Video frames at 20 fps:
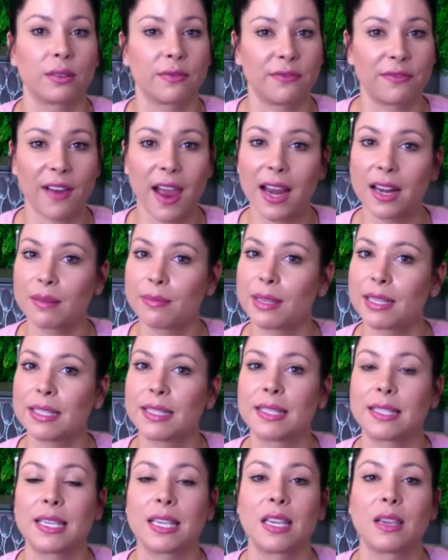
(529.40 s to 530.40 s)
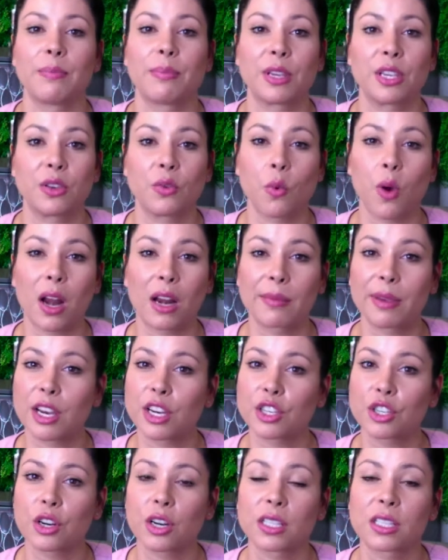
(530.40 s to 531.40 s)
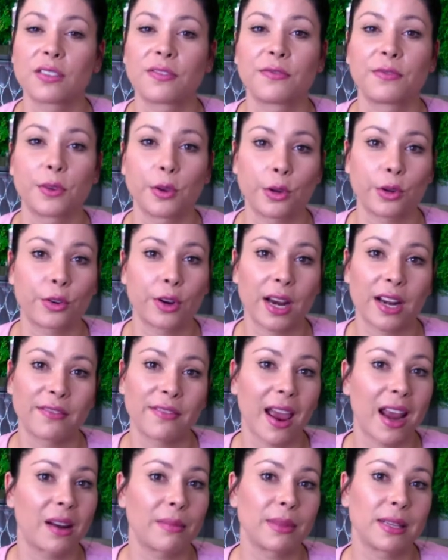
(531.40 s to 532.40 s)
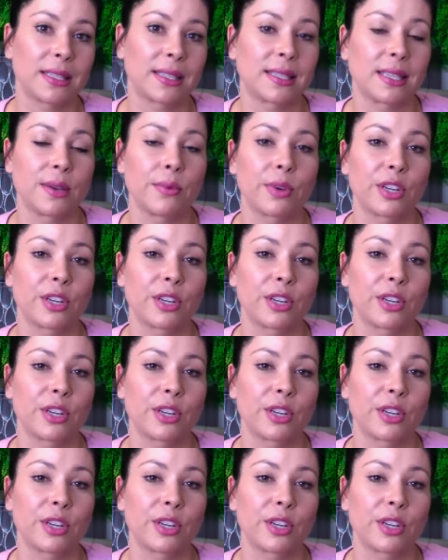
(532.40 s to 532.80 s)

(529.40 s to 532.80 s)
vitamin C, but you want to make sure it's food grade vitamin C,